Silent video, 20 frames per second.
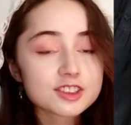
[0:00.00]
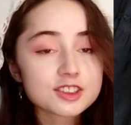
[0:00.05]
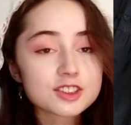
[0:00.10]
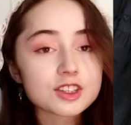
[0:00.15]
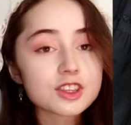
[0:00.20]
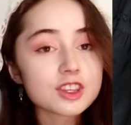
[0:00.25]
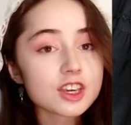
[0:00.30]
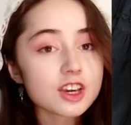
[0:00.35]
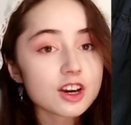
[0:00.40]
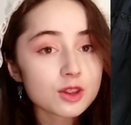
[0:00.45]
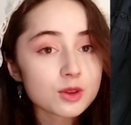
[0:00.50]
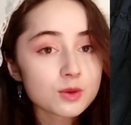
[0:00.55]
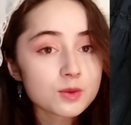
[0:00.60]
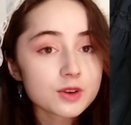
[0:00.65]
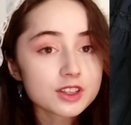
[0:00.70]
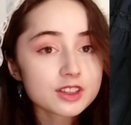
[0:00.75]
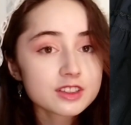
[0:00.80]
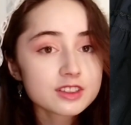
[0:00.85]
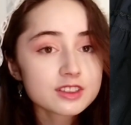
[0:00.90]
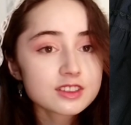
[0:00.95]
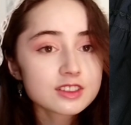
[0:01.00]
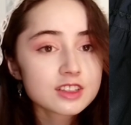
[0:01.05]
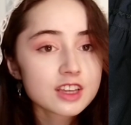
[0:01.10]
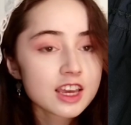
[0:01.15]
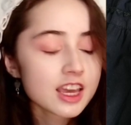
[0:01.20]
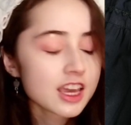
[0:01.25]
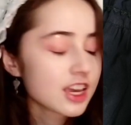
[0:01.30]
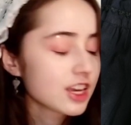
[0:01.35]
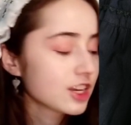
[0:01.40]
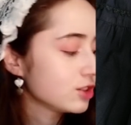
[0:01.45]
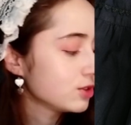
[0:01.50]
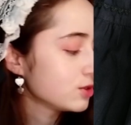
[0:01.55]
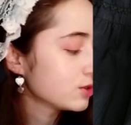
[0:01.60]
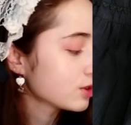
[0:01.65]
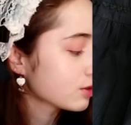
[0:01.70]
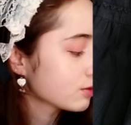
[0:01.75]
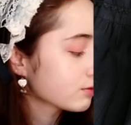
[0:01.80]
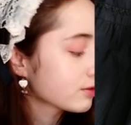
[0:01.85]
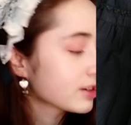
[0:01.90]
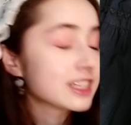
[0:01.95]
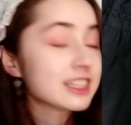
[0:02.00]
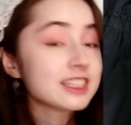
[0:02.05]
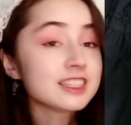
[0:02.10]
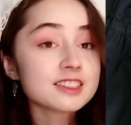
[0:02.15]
than the other ones. You can really